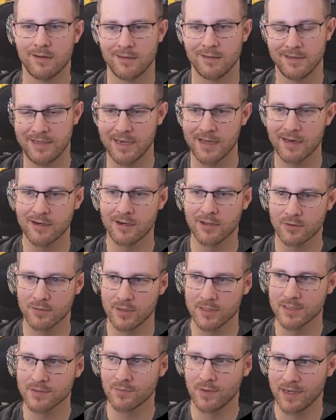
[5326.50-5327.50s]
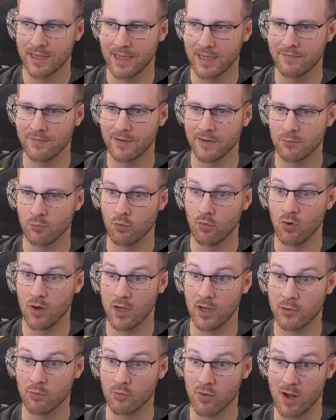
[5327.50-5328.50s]
Yet another reason why having
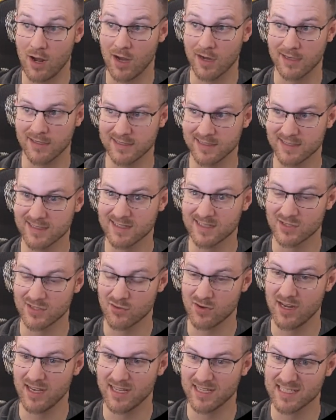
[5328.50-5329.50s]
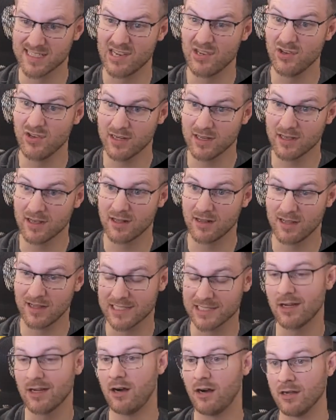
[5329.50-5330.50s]
one rock instance is great, because now you can
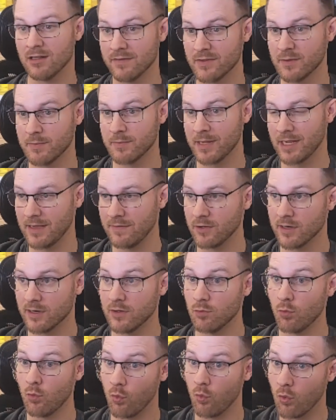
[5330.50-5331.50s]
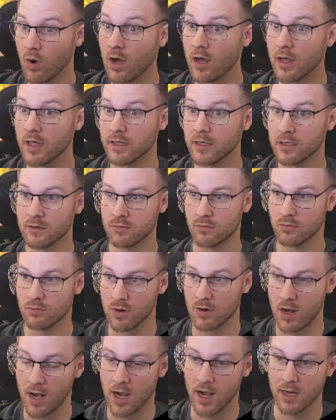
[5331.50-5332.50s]
collect all of the behavior in one
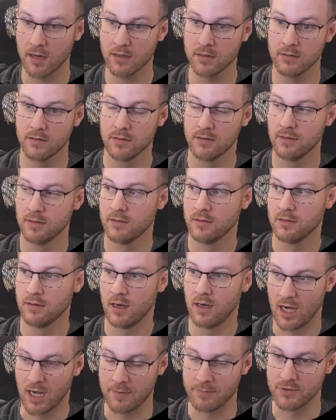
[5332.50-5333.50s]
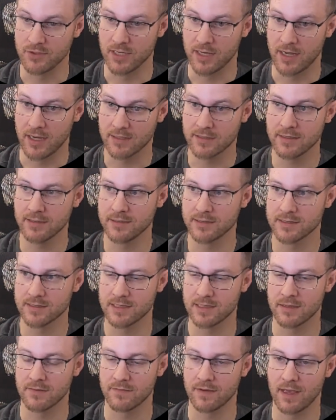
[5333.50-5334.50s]
rock object
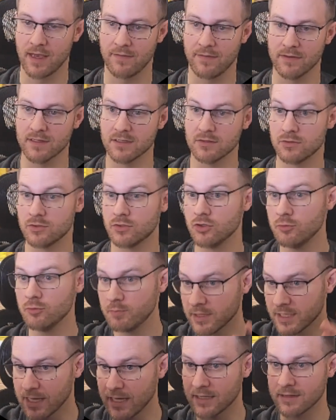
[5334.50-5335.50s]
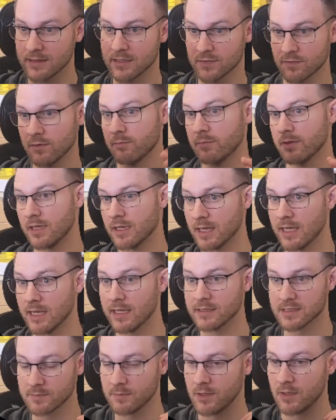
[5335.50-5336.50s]
instead of having to duplicate this for big
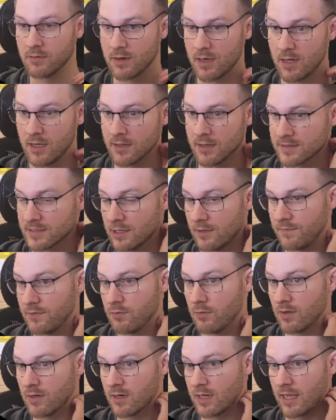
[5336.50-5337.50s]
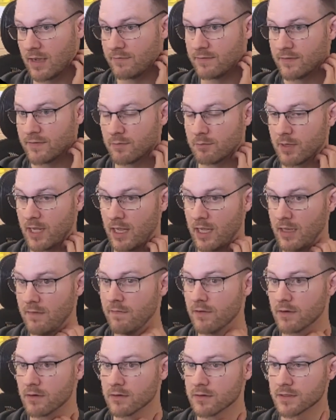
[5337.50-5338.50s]
and small rocks. Now, if you wanted to have different
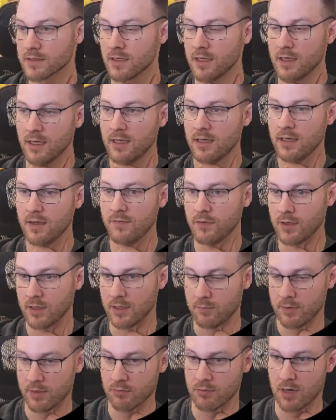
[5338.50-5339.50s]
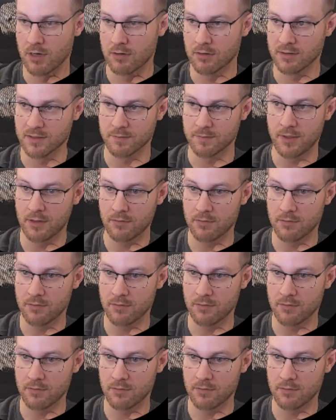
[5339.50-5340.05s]
behaviors, if you hit a big rock or a small